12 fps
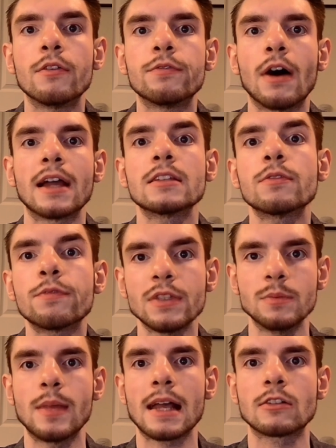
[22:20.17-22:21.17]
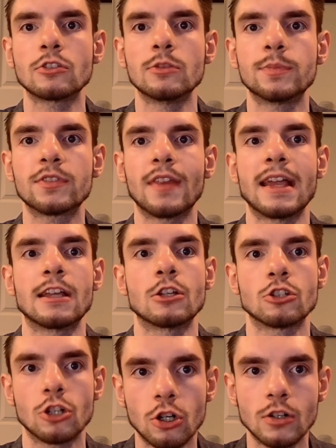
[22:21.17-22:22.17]
Find feedback loops that
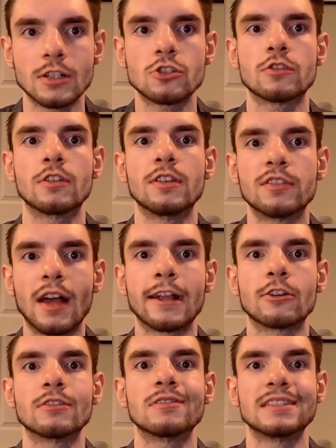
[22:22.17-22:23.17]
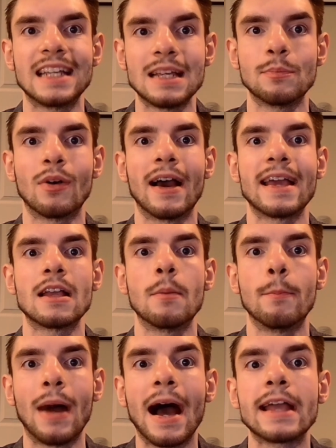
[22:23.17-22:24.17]
encourage the desired gameplay
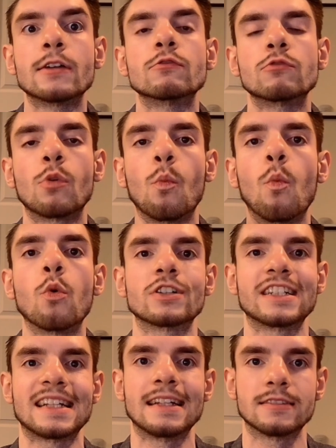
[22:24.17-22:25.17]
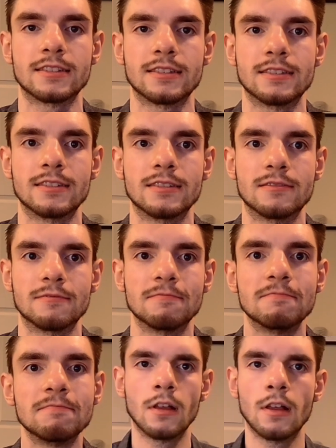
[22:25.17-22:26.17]
by rewarding it.
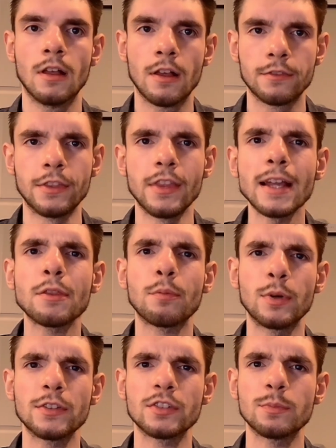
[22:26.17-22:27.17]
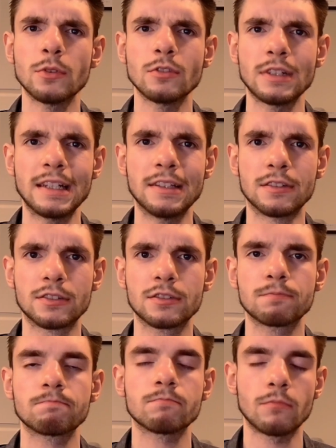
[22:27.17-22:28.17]
The ninth principle is
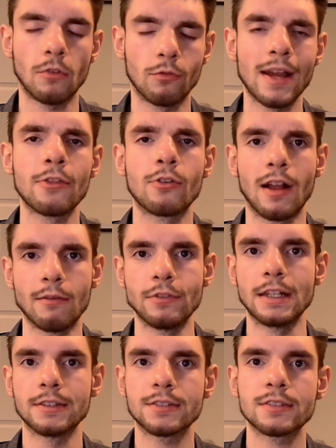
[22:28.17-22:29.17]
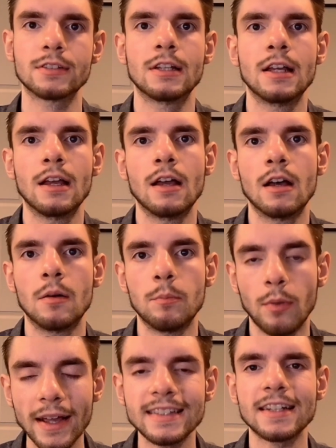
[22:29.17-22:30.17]
rather obvious.
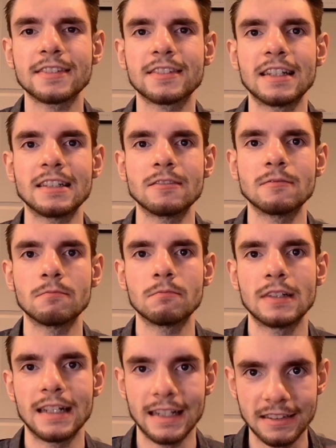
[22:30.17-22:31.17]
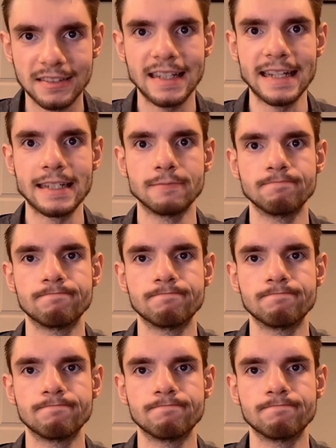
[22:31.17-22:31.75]
Playtesting is key.